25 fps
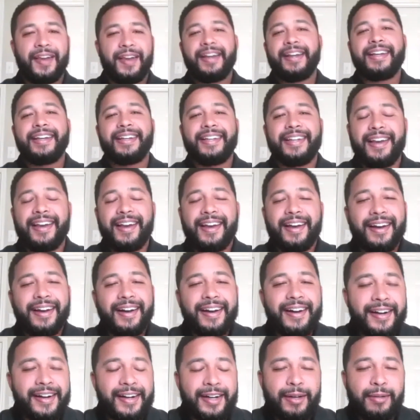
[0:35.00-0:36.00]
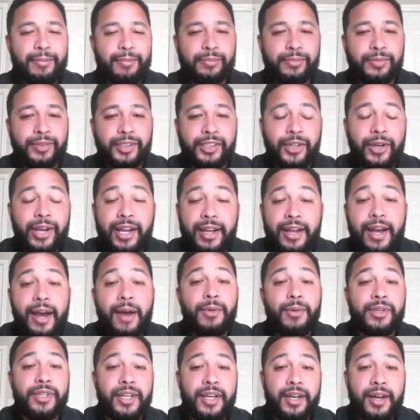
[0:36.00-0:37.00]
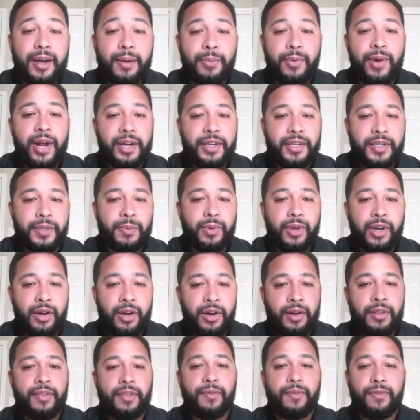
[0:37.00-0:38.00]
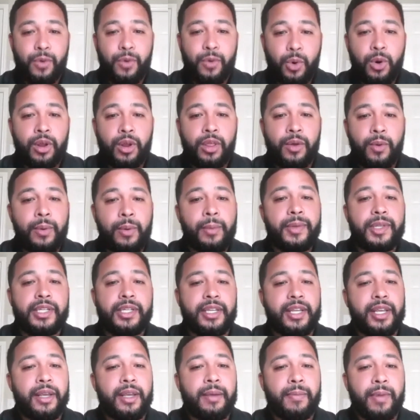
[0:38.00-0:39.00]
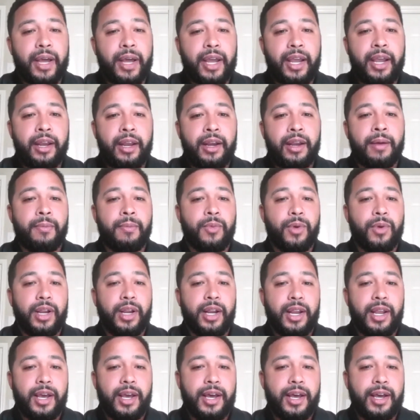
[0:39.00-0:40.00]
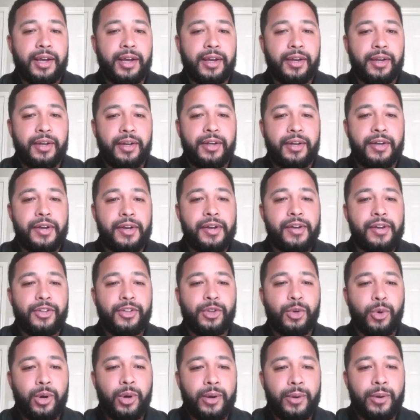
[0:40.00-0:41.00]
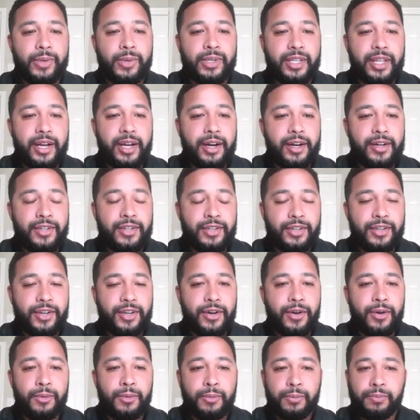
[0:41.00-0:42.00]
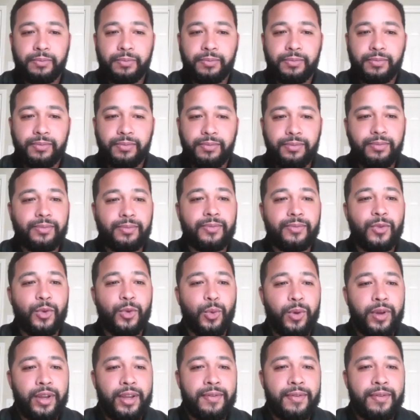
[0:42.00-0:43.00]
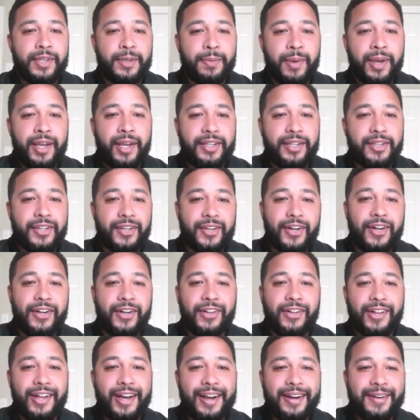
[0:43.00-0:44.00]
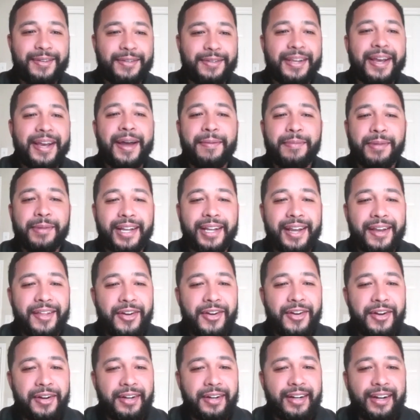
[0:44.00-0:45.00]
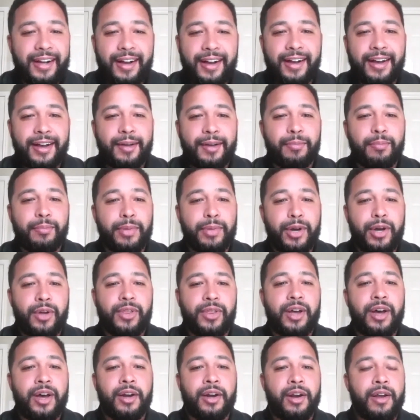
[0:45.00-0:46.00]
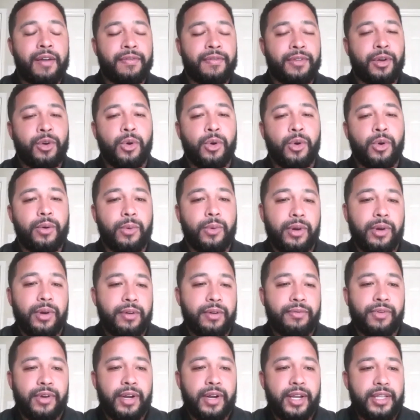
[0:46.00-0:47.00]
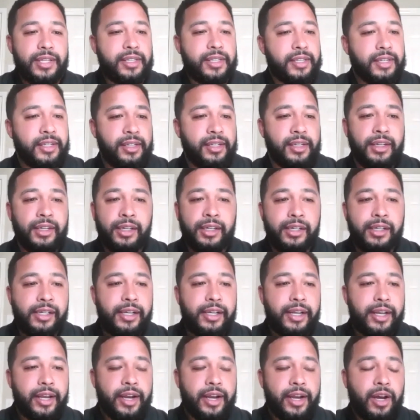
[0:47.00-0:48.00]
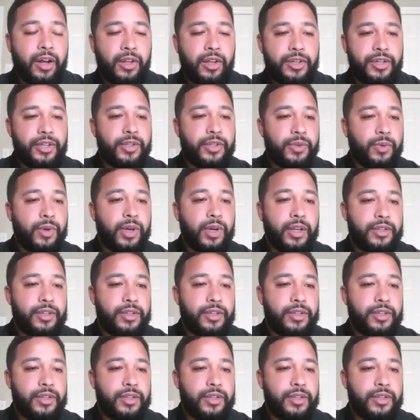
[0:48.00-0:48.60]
Yeah. I was a practice player for the women's team at A&M when Tori was there. So we've spent a lot of time together, both on and off the court. We were friends in college as well.